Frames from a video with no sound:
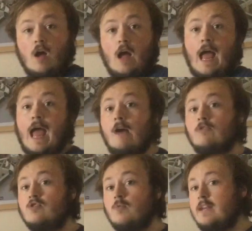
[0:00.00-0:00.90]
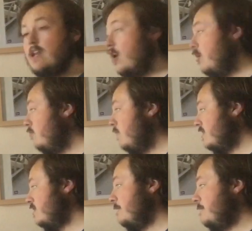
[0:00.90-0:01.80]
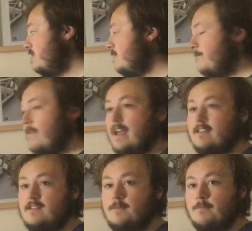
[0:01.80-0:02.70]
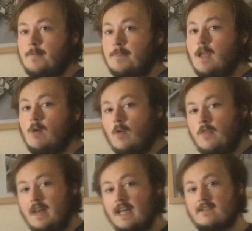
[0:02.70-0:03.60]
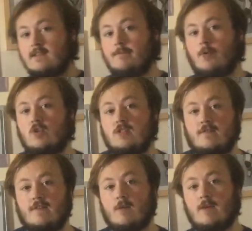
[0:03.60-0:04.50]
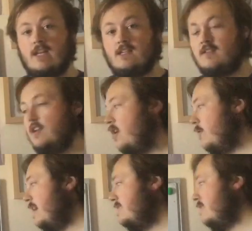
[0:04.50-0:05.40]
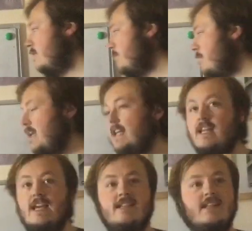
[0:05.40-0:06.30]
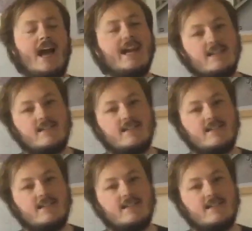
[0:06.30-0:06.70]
How do we know which numbers to fit? Well, the next important thing we need to know is that the mean is 8.